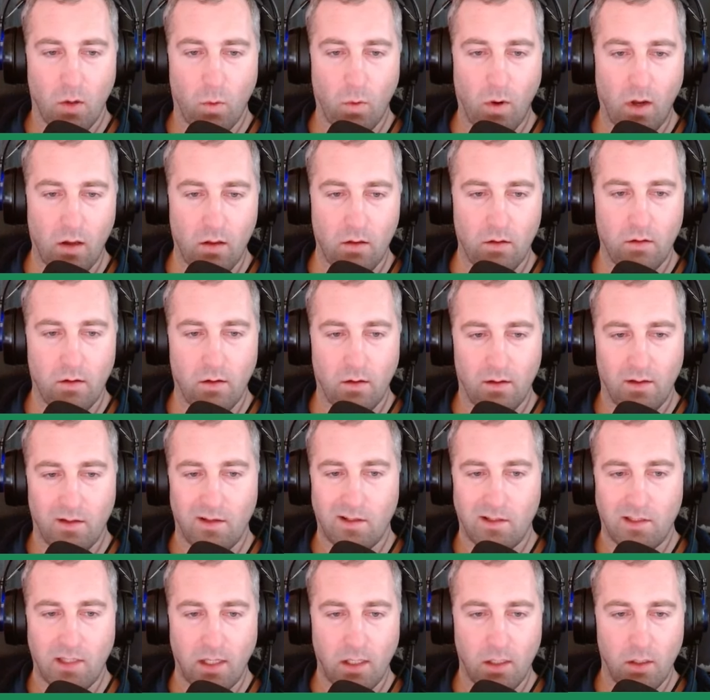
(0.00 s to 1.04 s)
Well,
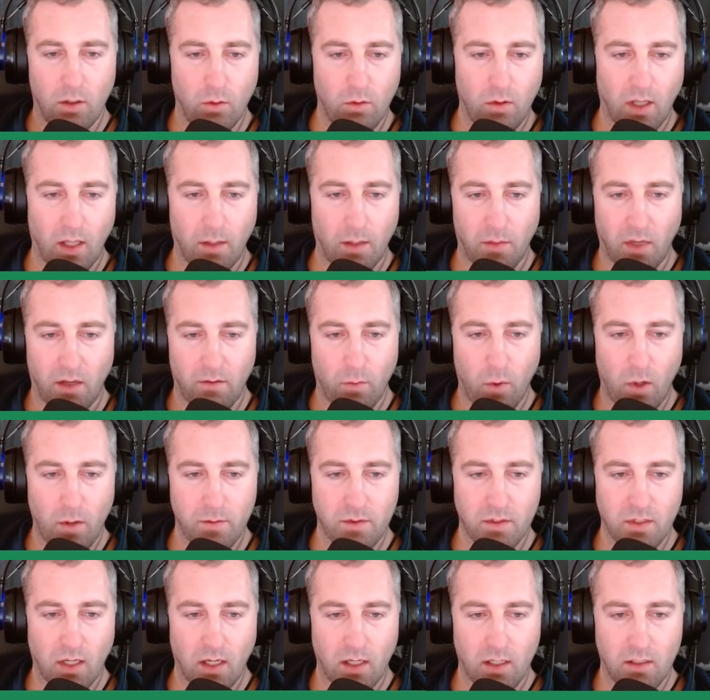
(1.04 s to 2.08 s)
take a look at my
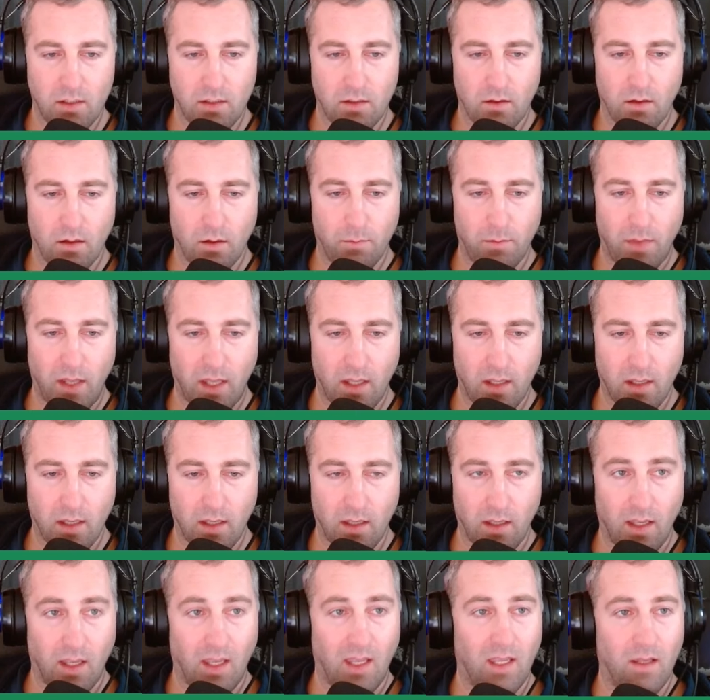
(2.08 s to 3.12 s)
website,
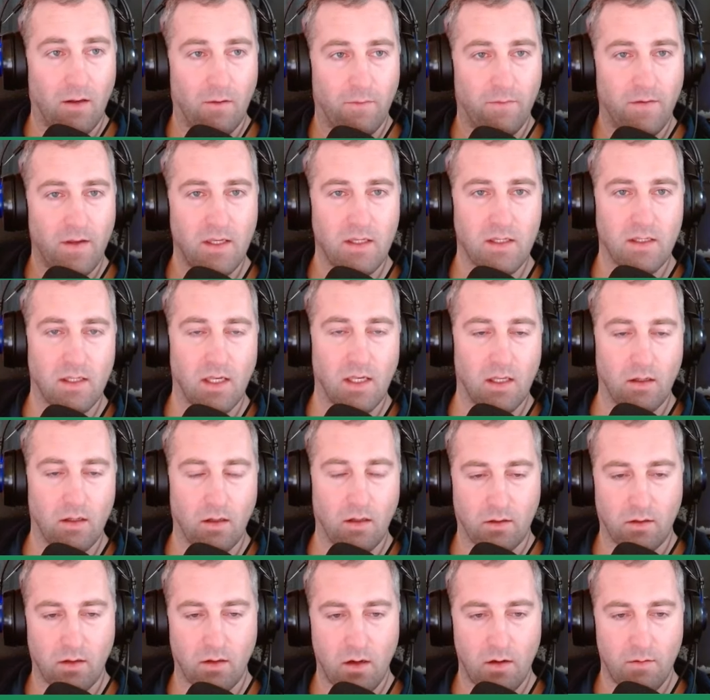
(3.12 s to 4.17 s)

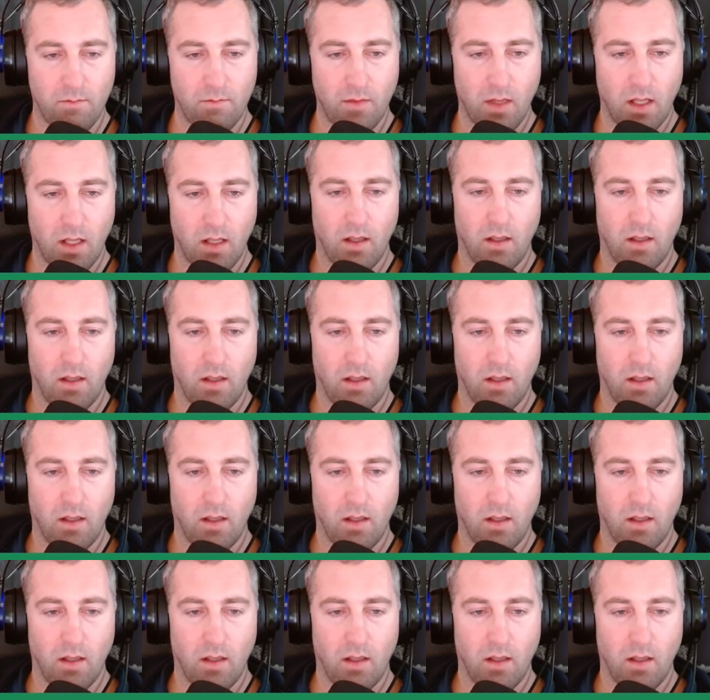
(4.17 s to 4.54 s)
pankeinvesting.com,